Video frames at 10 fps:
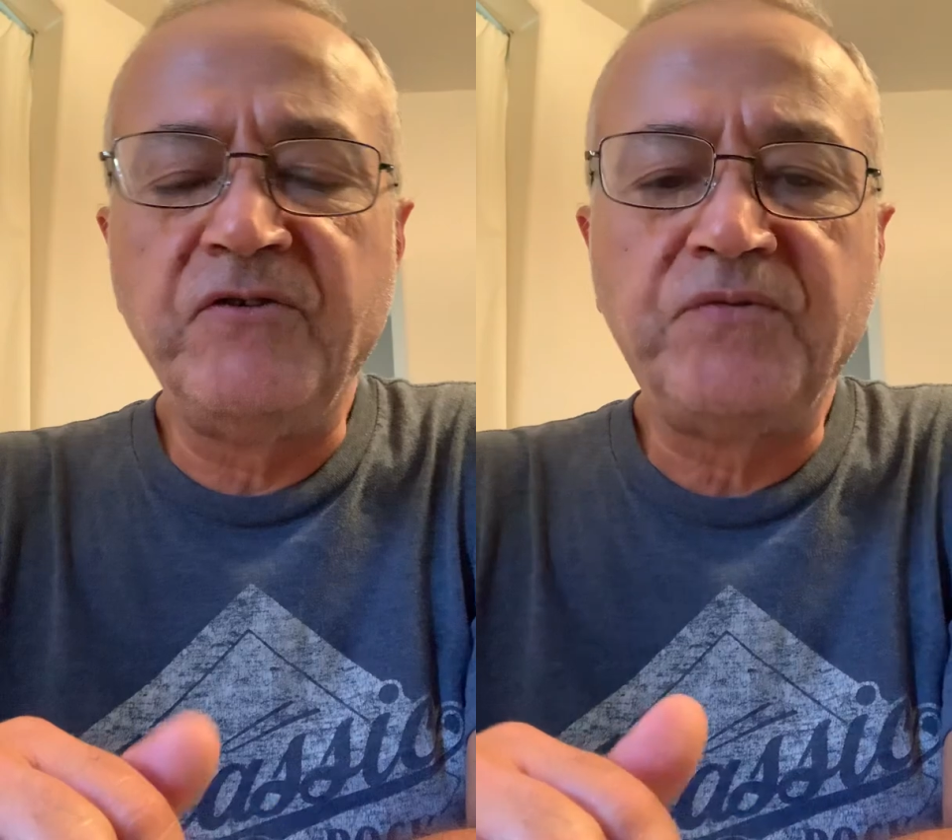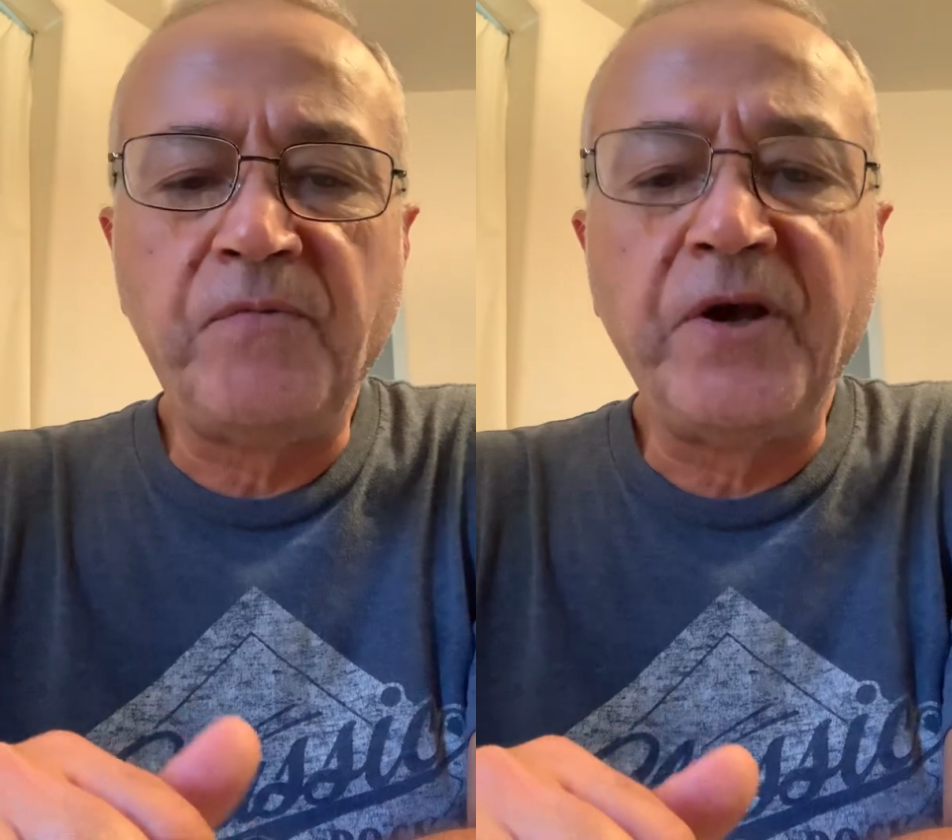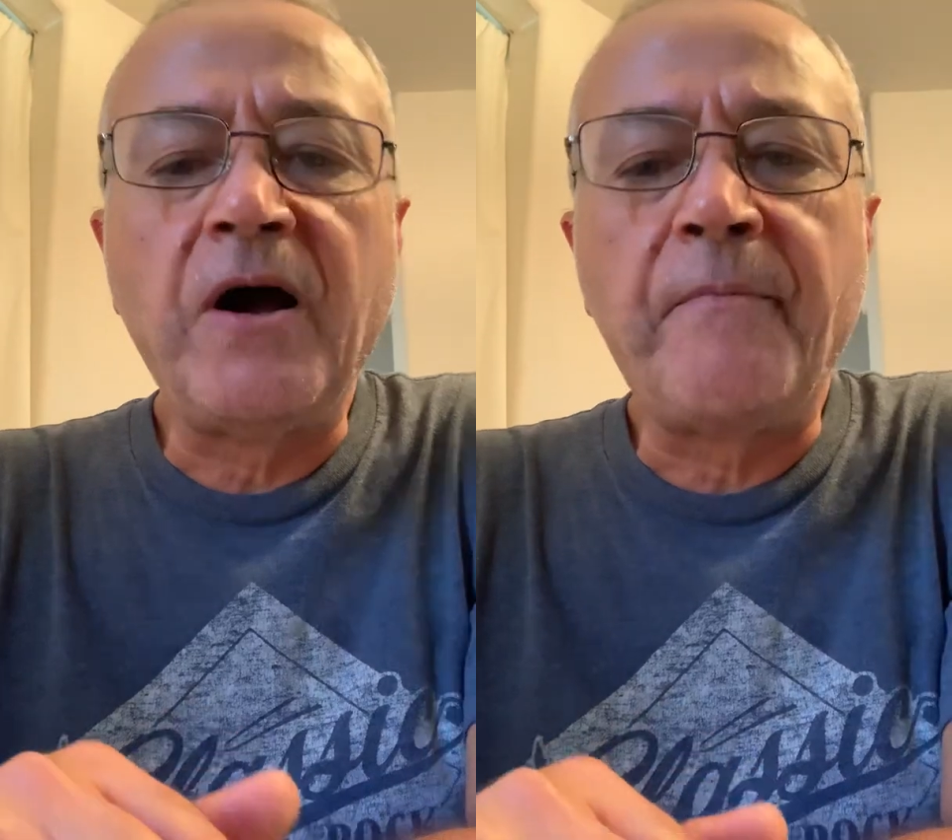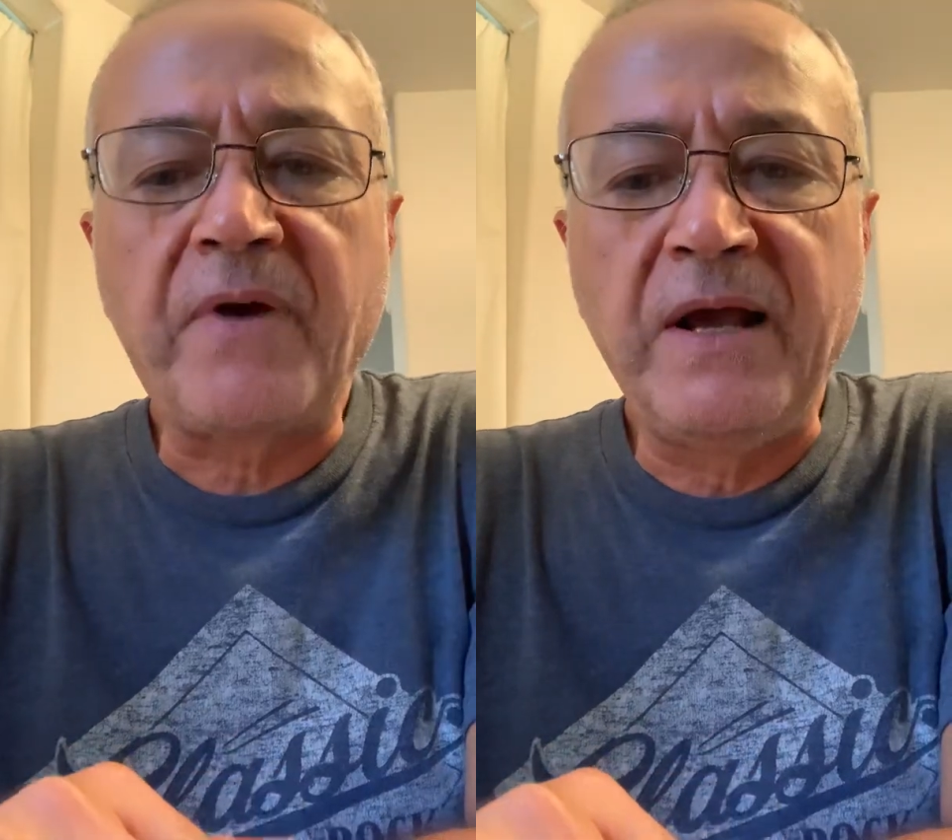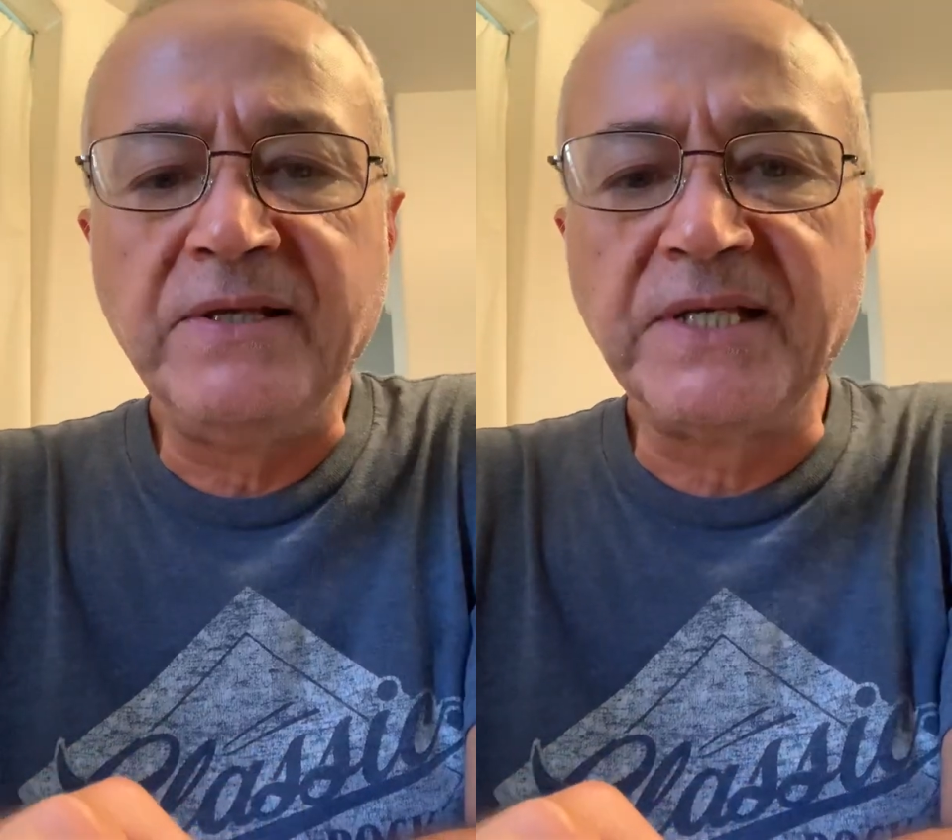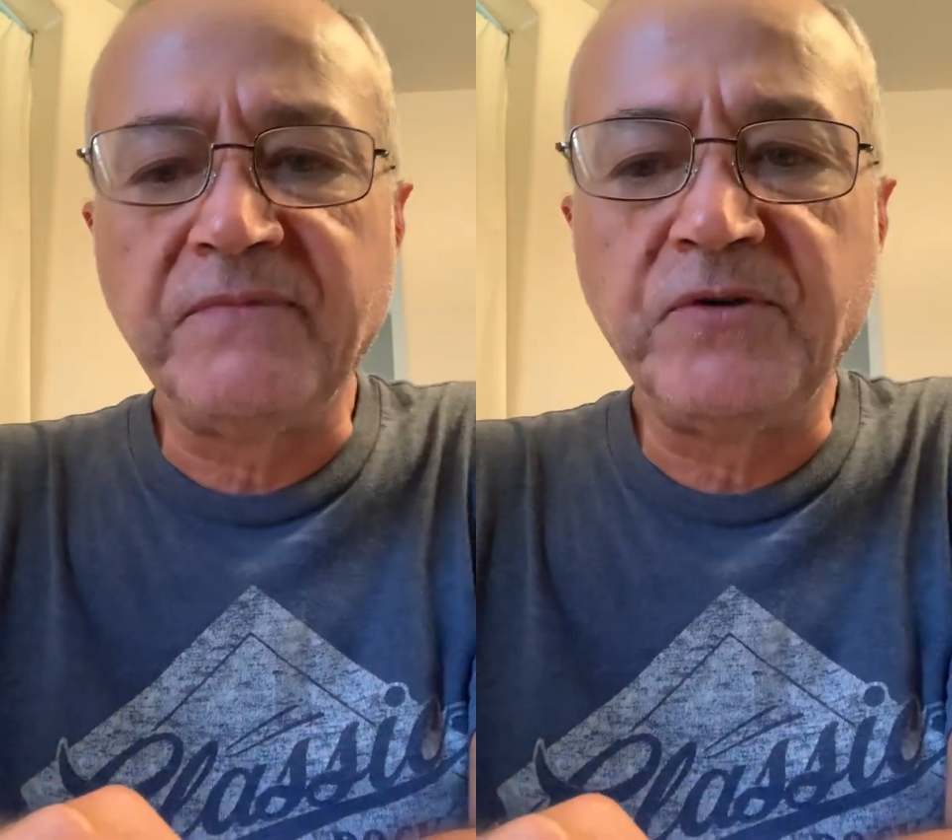which will be comprehensive,